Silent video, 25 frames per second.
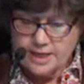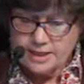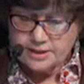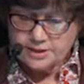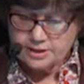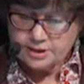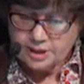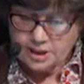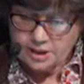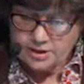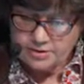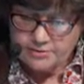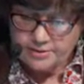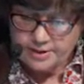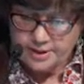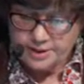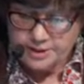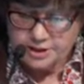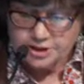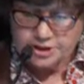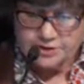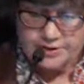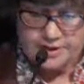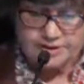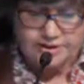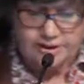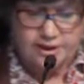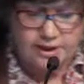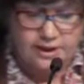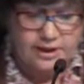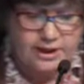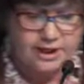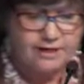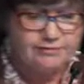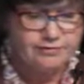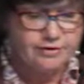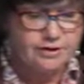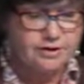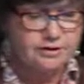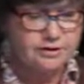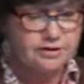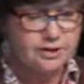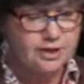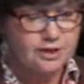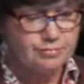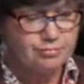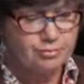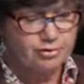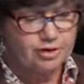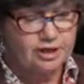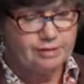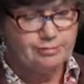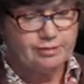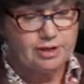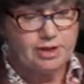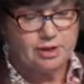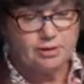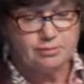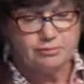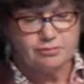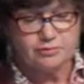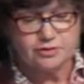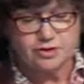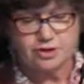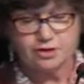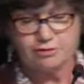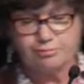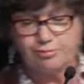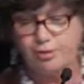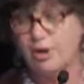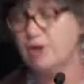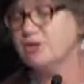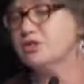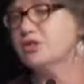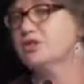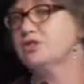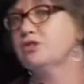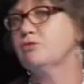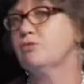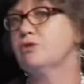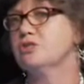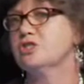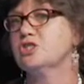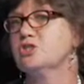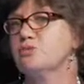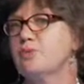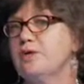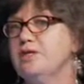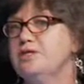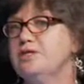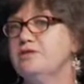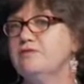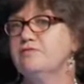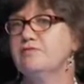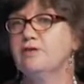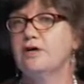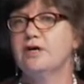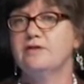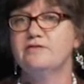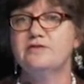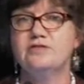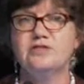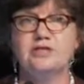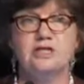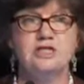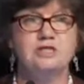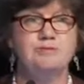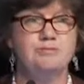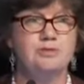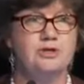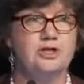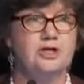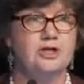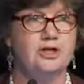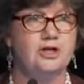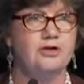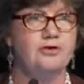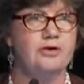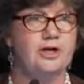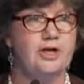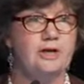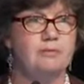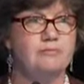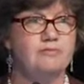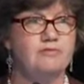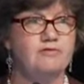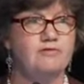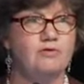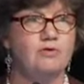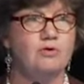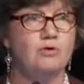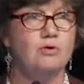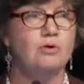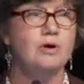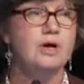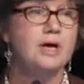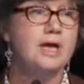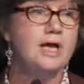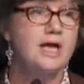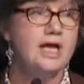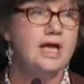So in 2011, the premium to the processor was 25 cents per kilogram for